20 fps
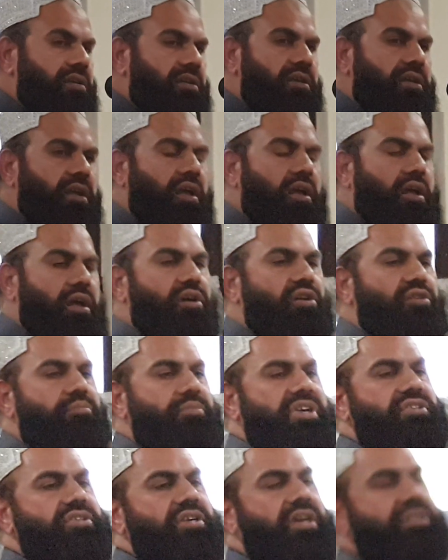How
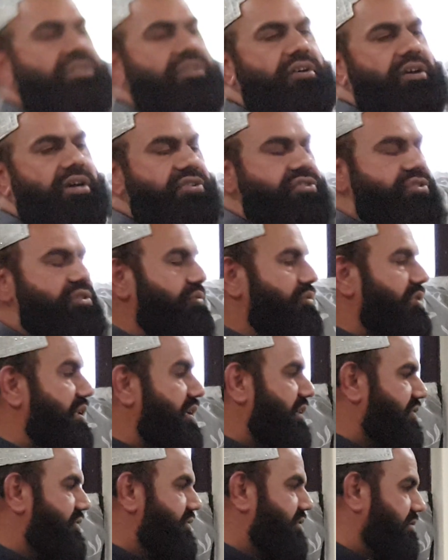much Hajj costs
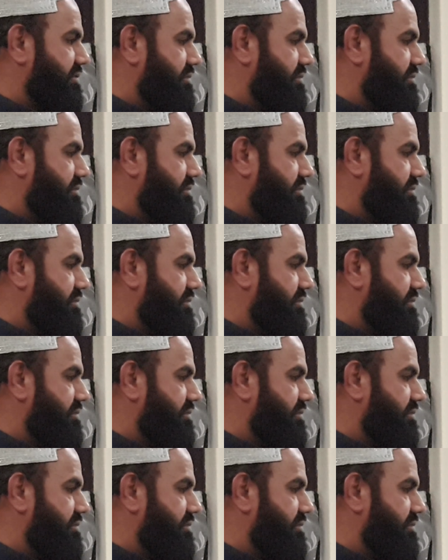nowadays?